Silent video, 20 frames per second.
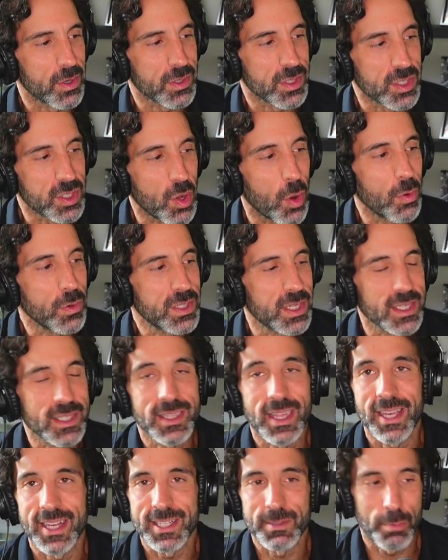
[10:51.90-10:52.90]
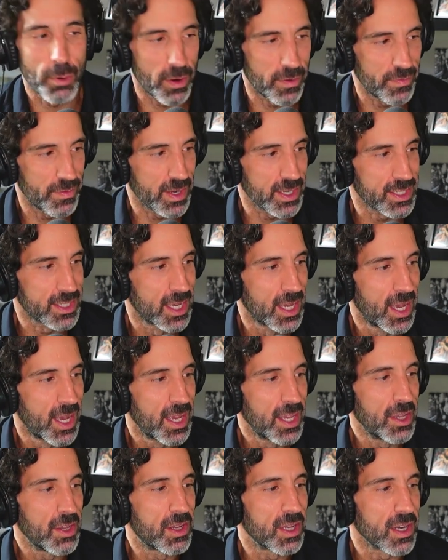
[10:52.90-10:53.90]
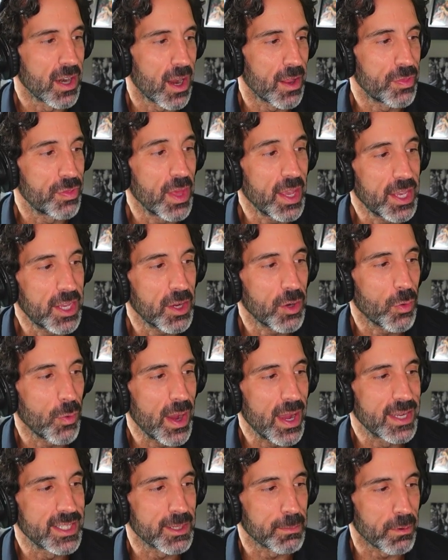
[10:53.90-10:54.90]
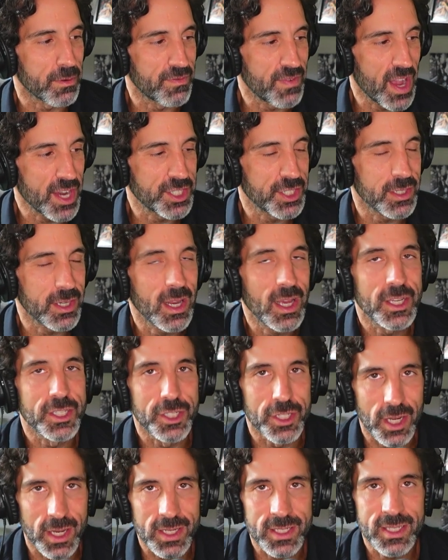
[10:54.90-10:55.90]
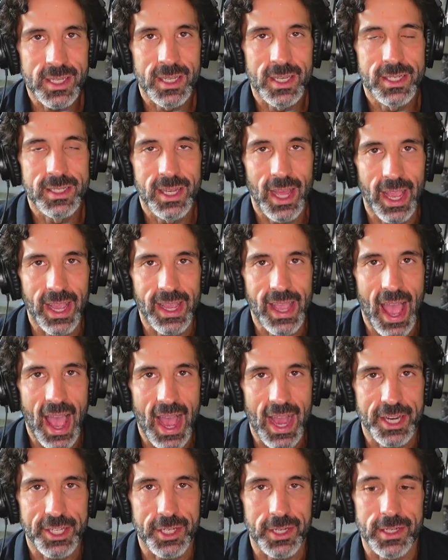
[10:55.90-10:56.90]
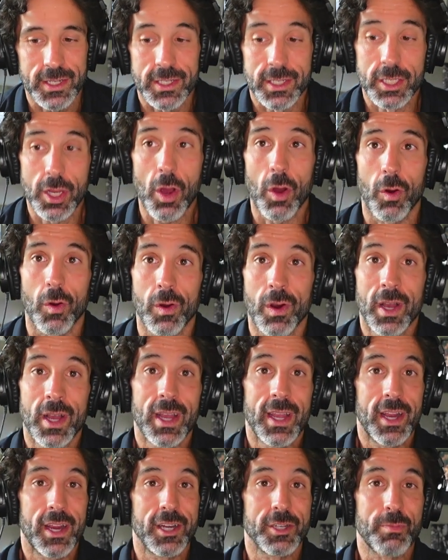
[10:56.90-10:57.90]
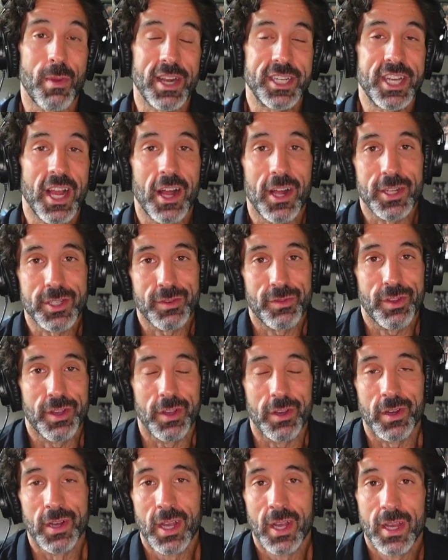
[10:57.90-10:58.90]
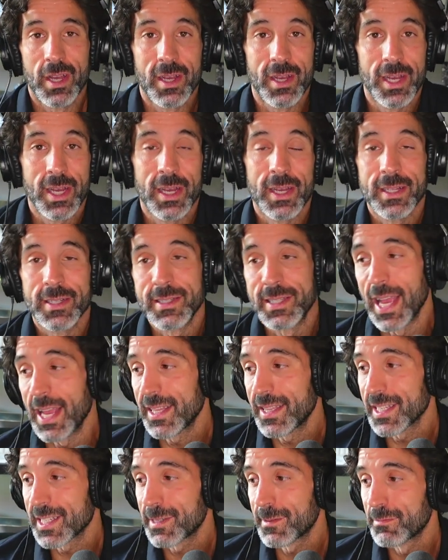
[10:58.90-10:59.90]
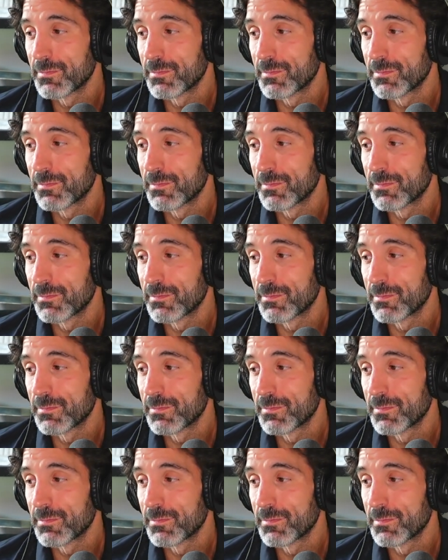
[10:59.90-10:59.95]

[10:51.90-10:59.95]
no such thing as perfect. You cannot think your way into perfection. Just take action. So here's my challenge for you. Take this